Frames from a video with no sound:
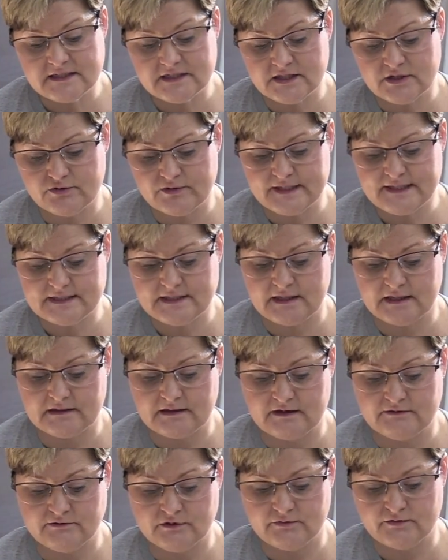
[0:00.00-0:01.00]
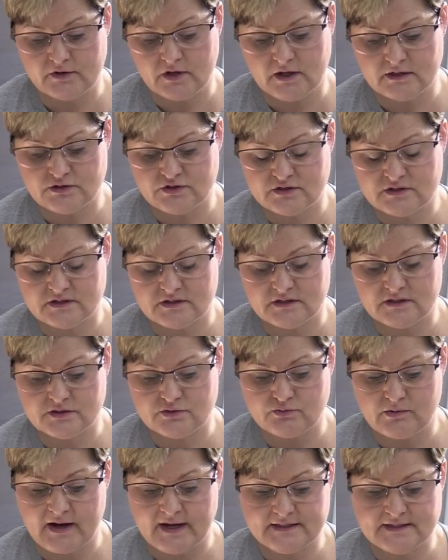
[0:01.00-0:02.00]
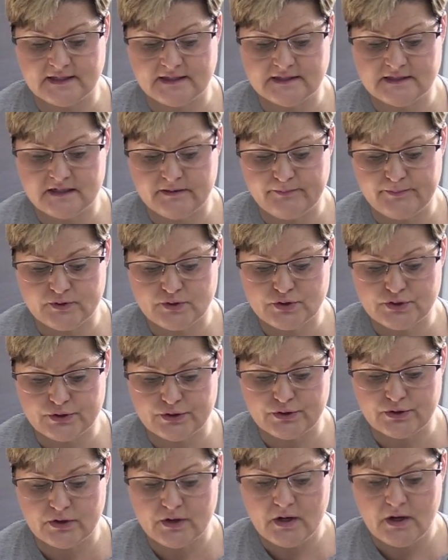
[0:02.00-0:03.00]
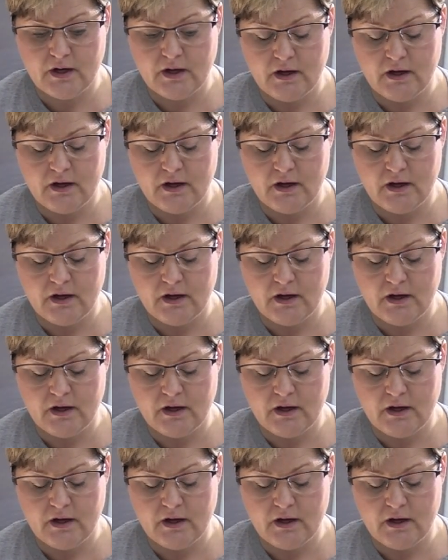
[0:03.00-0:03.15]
decreasing level of consciousness, rising temperature,